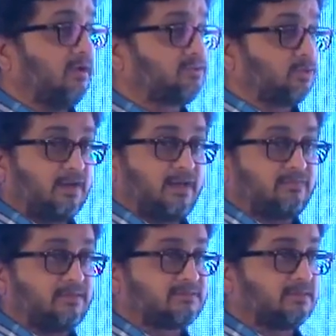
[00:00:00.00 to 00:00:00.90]
sugar
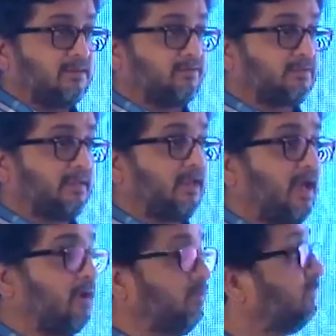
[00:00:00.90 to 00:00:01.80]
levels and everything,
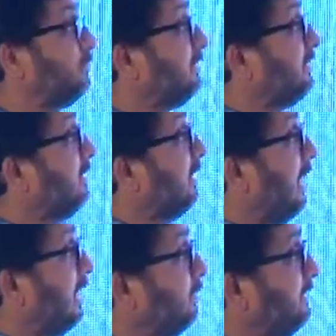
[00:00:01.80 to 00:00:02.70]

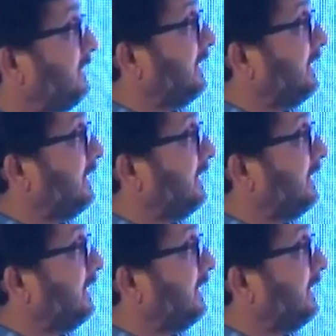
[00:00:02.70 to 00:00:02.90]
how he